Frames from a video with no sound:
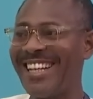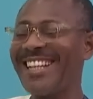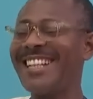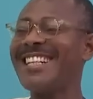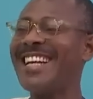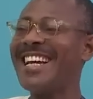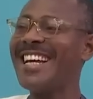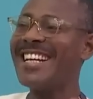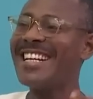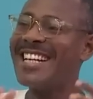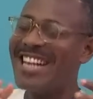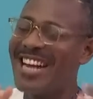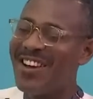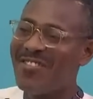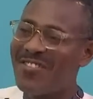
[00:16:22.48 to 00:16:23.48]
The
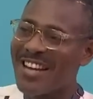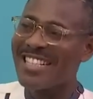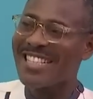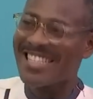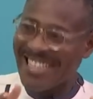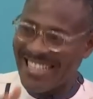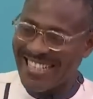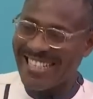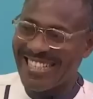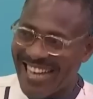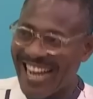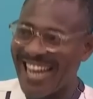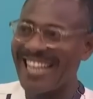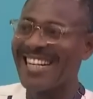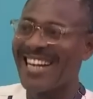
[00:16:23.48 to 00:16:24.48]
never say
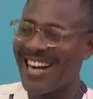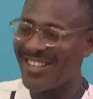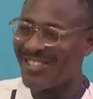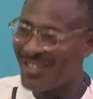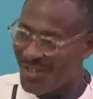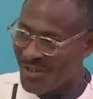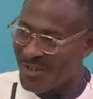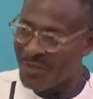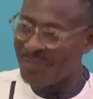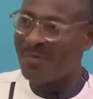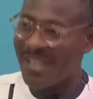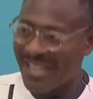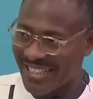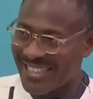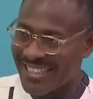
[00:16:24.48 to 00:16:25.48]
die can do
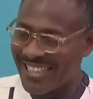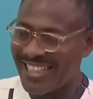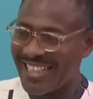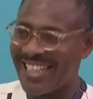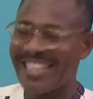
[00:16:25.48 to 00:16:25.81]
spirit.